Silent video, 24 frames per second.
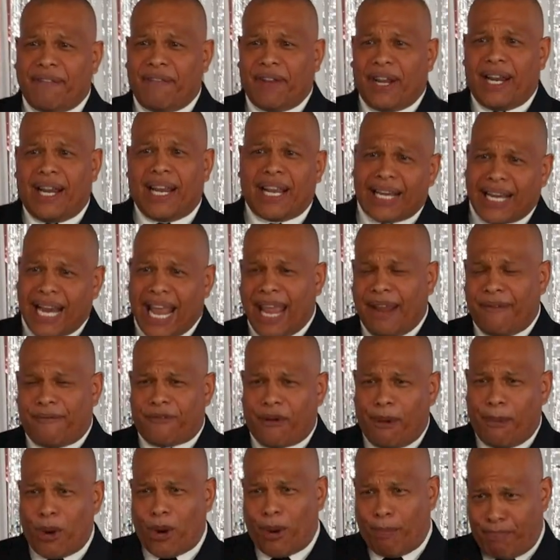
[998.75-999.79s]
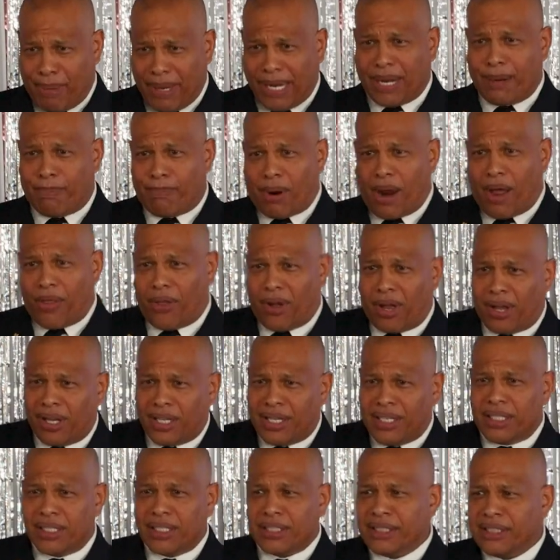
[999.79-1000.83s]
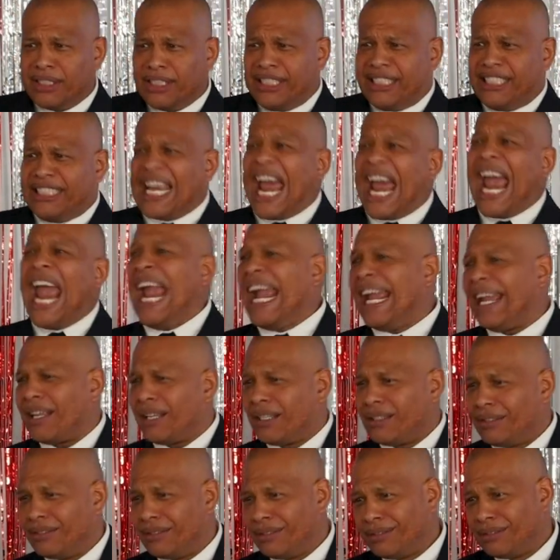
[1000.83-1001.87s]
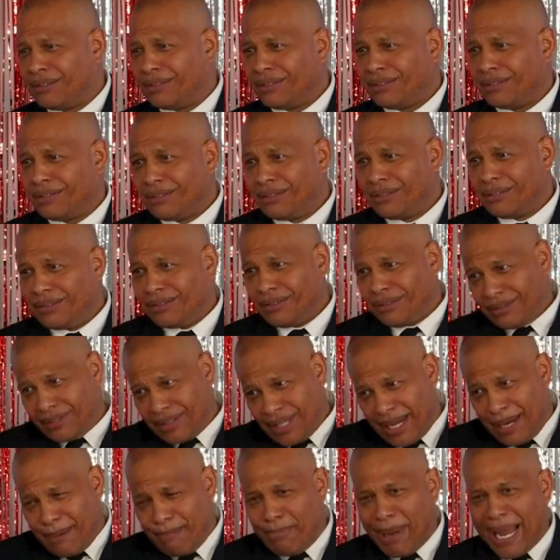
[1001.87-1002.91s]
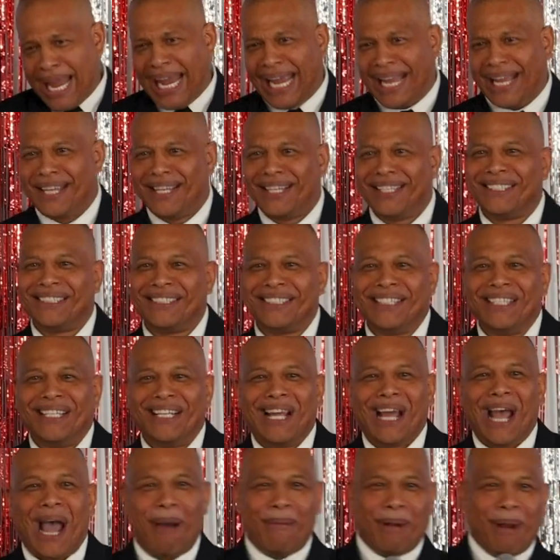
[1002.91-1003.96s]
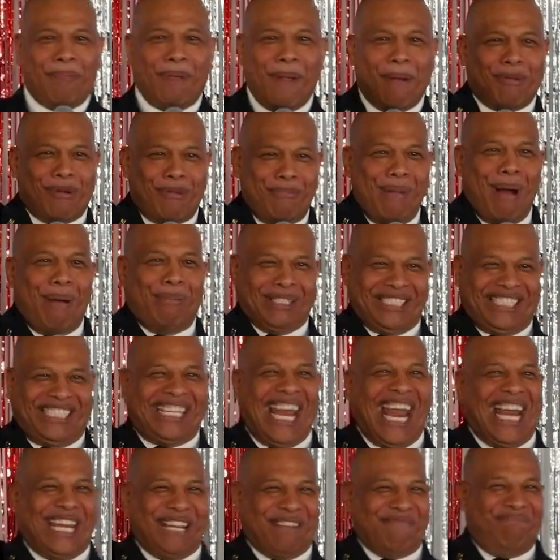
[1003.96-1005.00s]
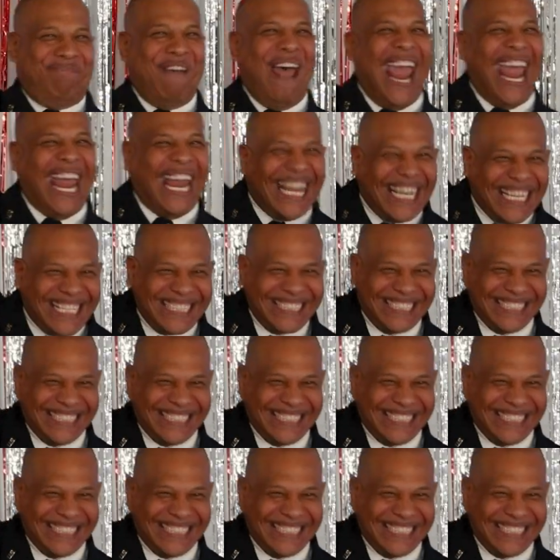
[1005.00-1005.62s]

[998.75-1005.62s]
given a nickname from her bigger brother, Shake and Bake. How many people remember Shake and Bake?